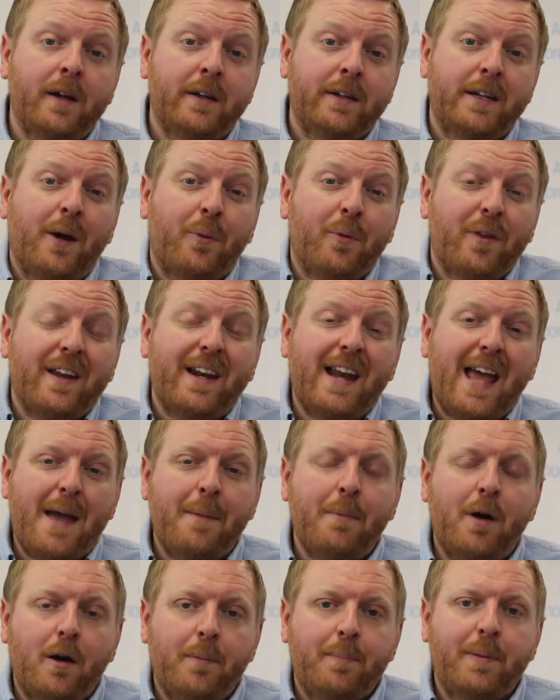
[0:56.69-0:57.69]
Now, with an
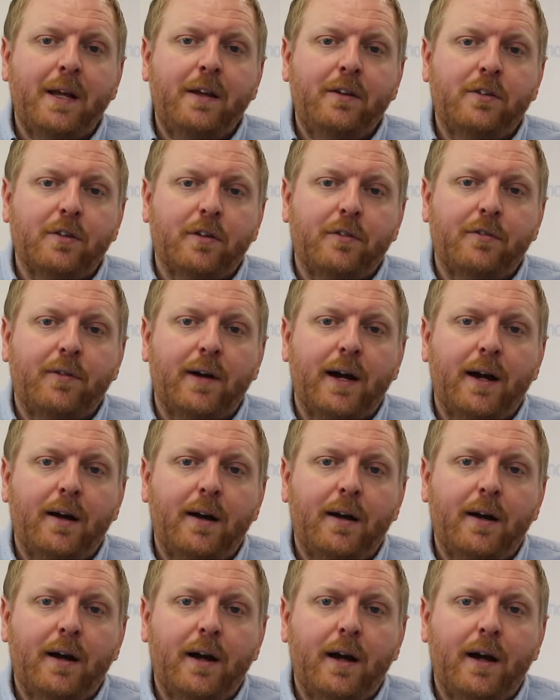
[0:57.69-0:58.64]
MRP software